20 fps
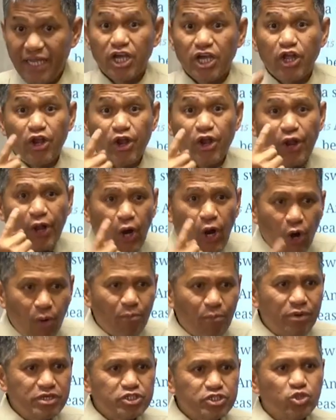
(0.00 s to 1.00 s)
No
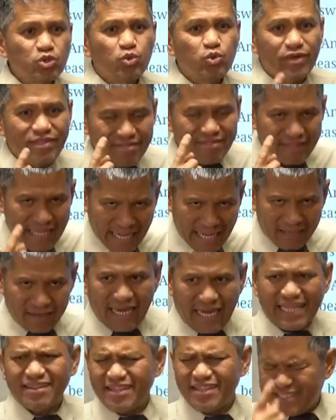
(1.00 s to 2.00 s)
person with none.
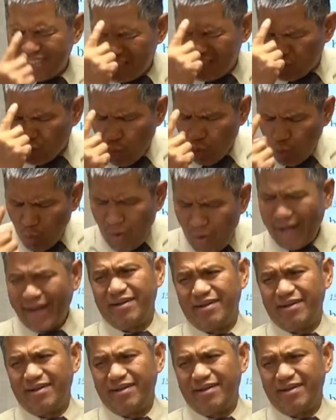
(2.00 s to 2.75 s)
At least there's one.